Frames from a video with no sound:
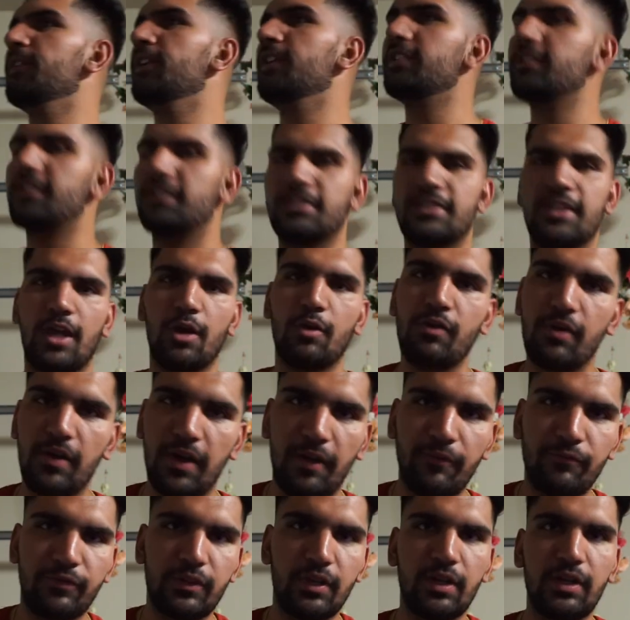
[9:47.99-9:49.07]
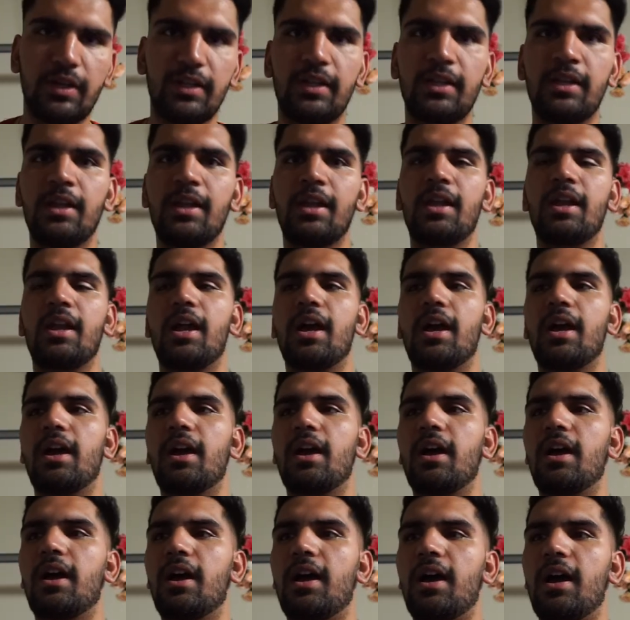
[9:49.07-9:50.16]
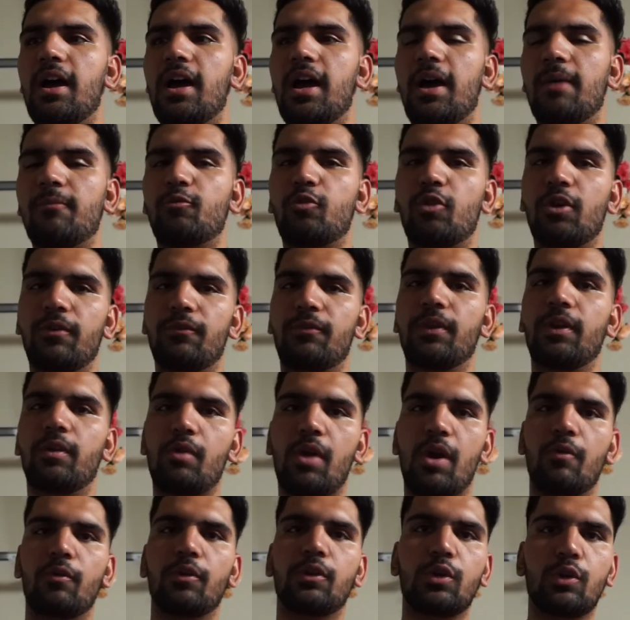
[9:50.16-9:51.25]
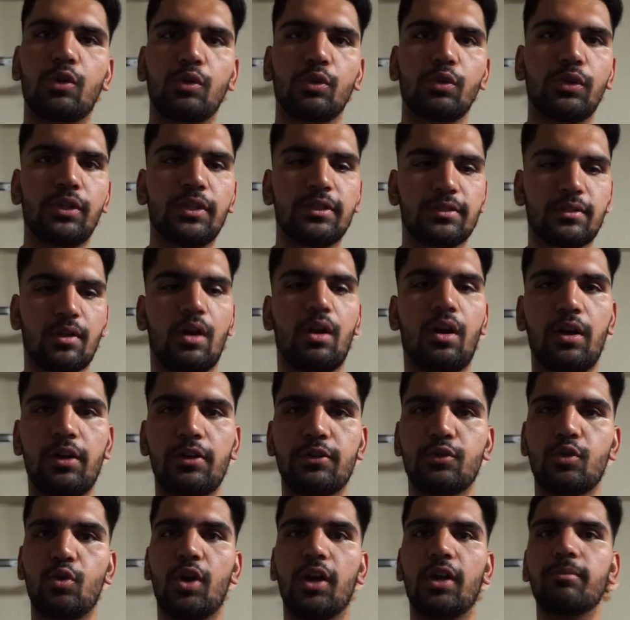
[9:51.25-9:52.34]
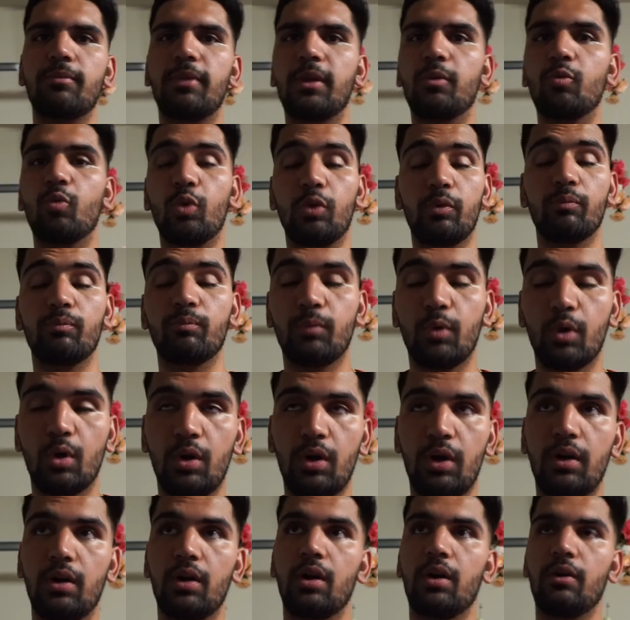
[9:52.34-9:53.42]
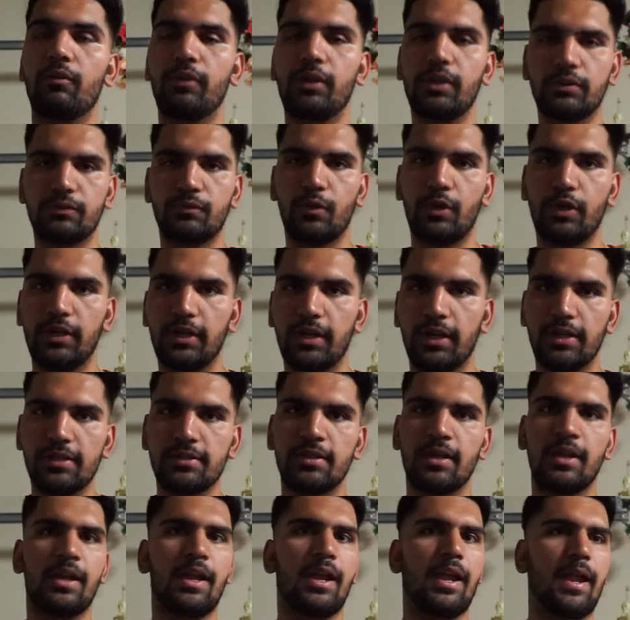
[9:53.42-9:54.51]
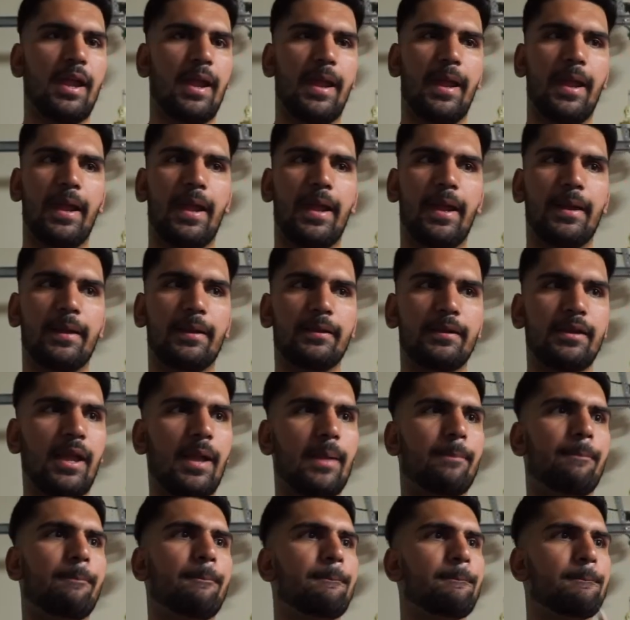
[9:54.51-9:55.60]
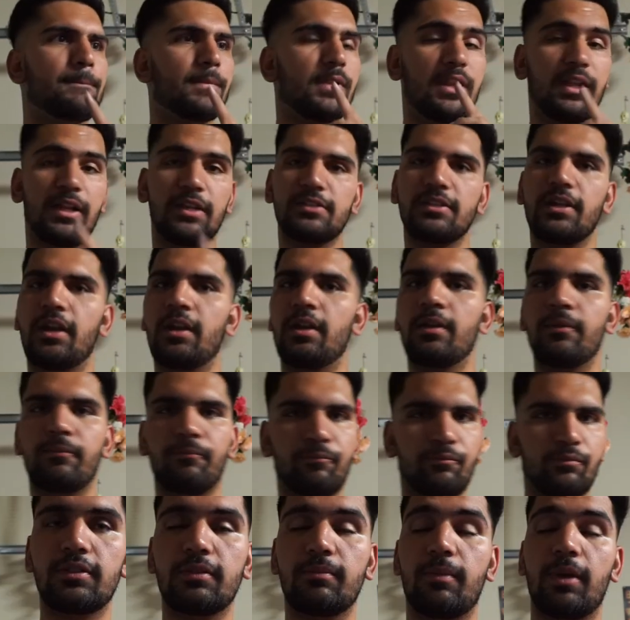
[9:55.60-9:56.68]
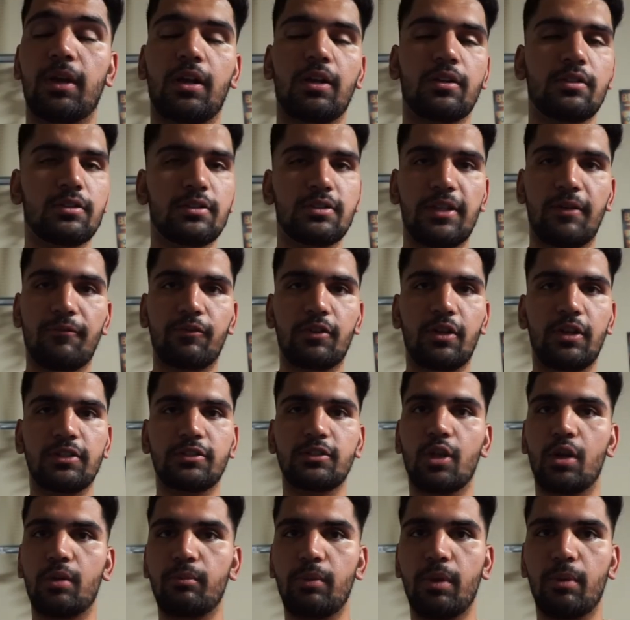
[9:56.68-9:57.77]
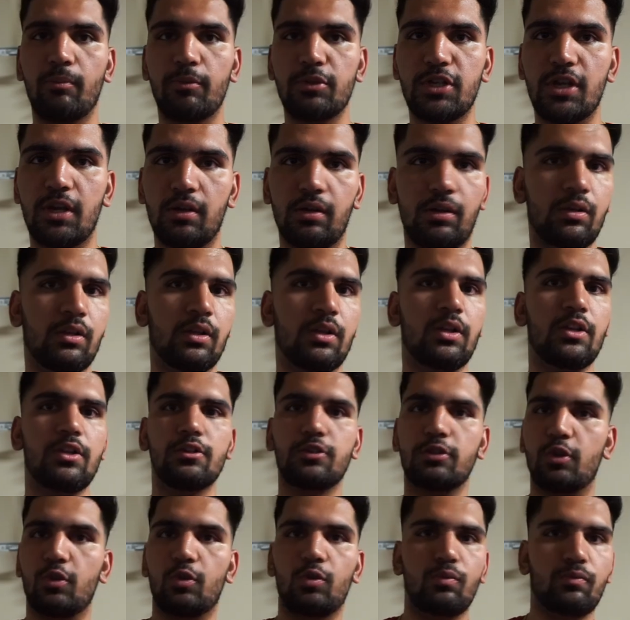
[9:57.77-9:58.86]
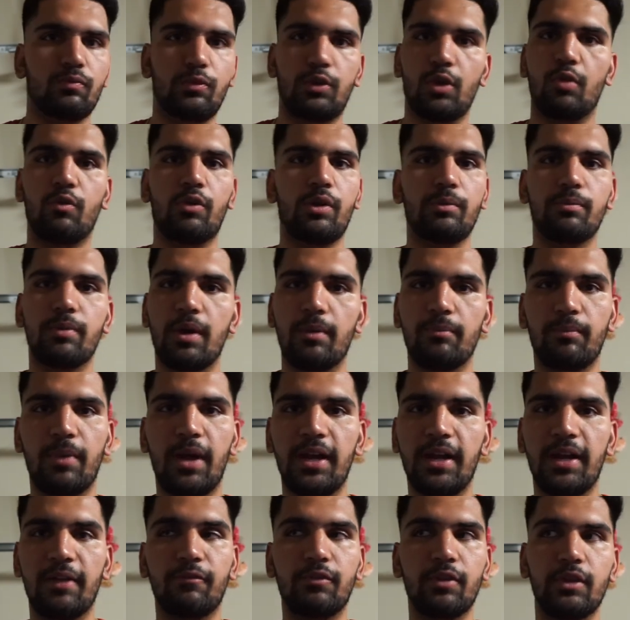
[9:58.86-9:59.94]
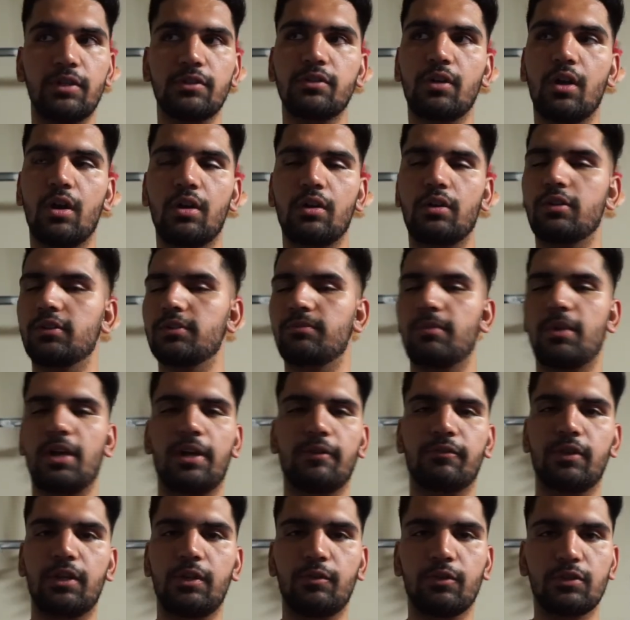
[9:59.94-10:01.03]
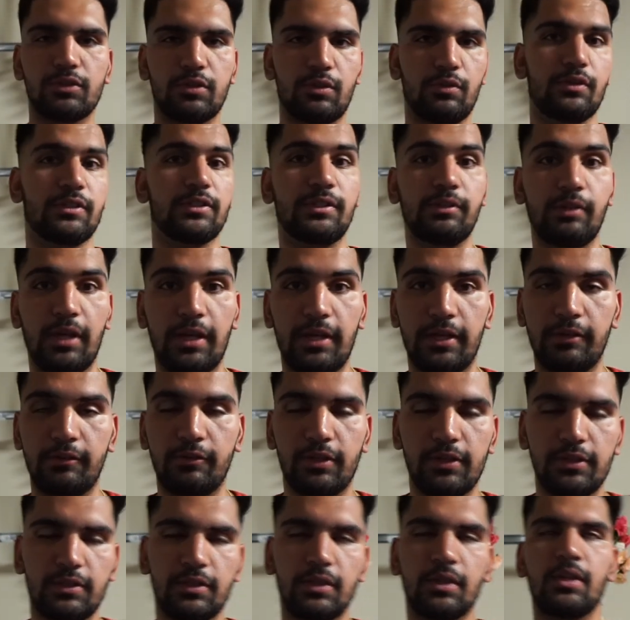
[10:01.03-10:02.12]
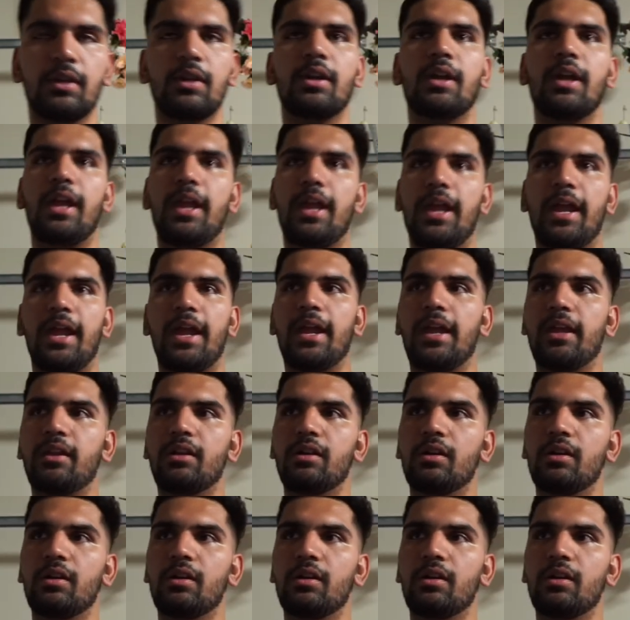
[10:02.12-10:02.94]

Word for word: since I don't have F30, I'm trying to figure out what to do with this car so I can make more videos for you guys. And yeah, like I said, my cousin's F30 is gonna be on my channel, so don't worry about mine F30 is gone because my F30 was slow anyways. and